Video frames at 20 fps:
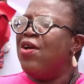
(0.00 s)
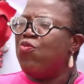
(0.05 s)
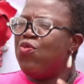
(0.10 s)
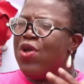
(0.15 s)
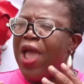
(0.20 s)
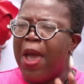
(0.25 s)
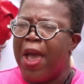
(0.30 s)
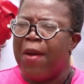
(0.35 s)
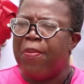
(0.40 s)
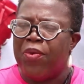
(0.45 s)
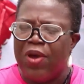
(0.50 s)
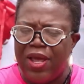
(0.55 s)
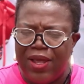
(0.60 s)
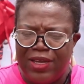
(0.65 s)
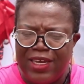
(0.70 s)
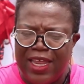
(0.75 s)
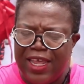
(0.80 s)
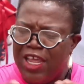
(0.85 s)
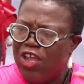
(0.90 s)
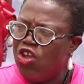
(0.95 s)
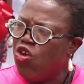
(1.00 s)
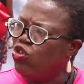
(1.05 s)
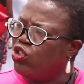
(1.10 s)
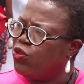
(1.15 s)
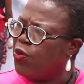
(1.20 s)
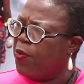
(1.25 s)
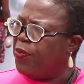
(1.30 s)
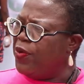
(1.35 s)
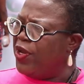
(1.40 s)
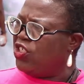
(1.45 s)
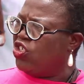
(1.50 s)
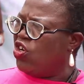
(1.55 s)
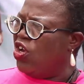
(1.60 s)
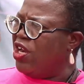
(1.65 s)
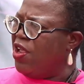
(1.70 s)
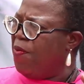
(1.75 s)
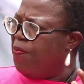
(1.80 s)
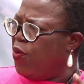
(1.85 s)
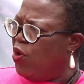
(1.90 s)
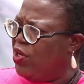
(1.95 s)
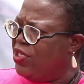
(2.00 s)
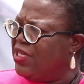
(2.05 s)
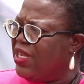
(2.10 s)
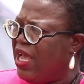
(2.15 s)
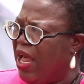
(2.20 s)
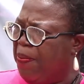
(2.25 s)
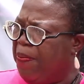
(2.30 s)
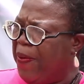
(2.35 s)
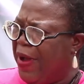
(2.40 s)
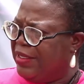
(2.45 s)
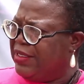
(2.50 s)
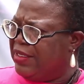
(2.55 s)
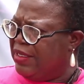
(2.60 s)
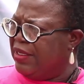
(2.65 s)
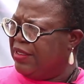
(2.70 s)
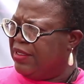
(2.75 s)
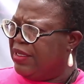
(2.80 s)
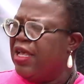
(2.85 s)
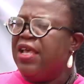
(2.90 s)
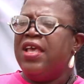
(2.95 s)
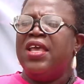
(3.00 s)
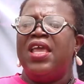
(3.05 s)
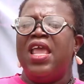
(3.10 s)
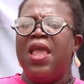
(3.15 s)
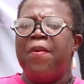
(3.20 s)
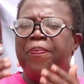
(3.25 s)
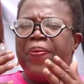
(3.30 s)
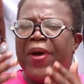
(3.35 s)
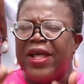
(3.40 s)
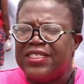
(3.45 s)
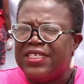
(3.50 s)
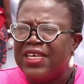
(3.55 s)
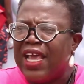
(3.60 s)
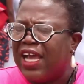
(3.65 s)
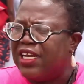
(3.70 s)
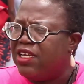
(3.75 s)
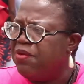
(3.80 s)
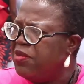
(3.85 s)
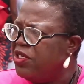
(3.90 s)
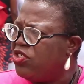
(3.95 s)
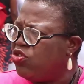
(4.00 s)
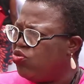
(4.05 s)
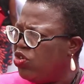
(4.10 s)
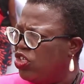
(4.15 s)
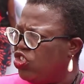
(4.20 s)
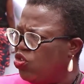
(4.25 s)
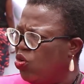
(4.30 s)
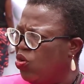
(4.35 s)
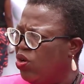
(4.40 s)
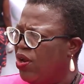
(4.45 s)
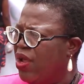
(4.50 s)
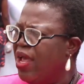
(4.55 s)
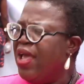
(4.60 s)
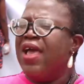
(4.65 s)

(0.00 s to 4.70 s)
We are the huge population in political parties, in party administration.